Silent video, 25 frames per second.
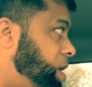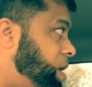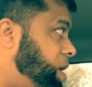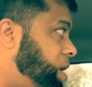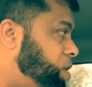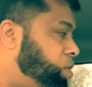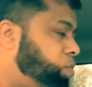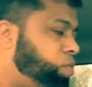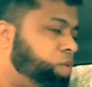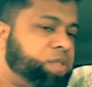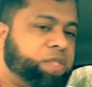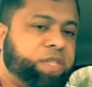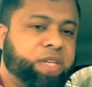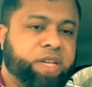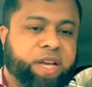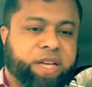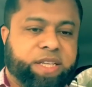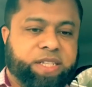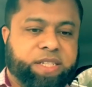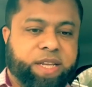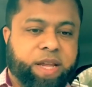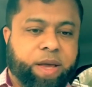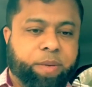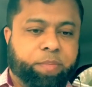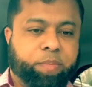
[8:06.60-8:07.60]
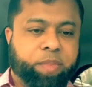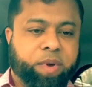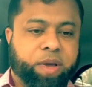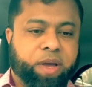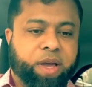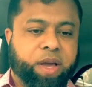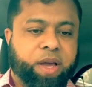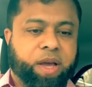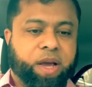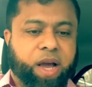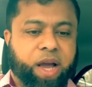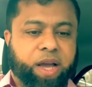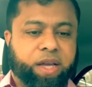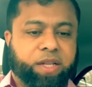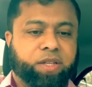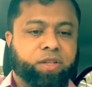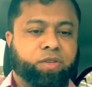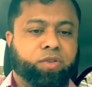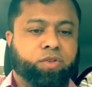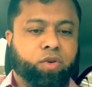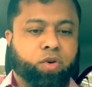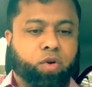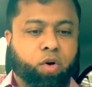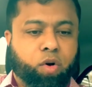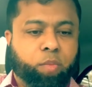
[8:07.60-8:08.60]
And what's the next step? I
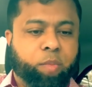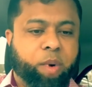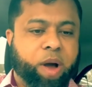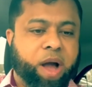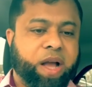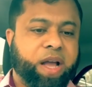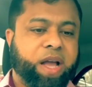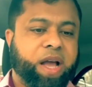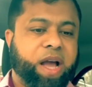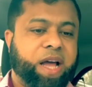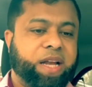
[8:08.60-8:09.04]
need to go back